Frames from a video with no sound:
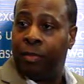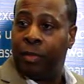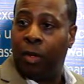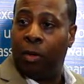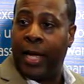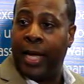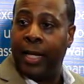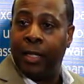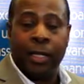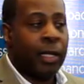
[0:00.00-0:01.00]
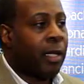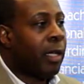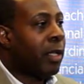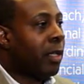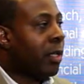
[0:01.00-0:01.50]
Okay?
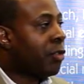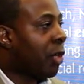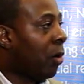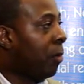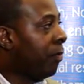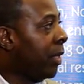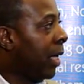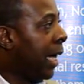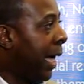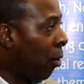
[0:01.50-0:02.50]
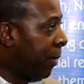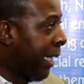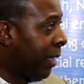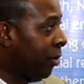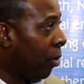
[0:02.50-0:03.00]
So I hope
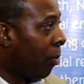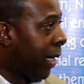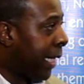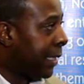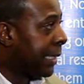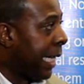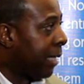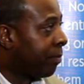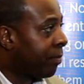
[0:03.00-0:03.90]
that gives a little more insight.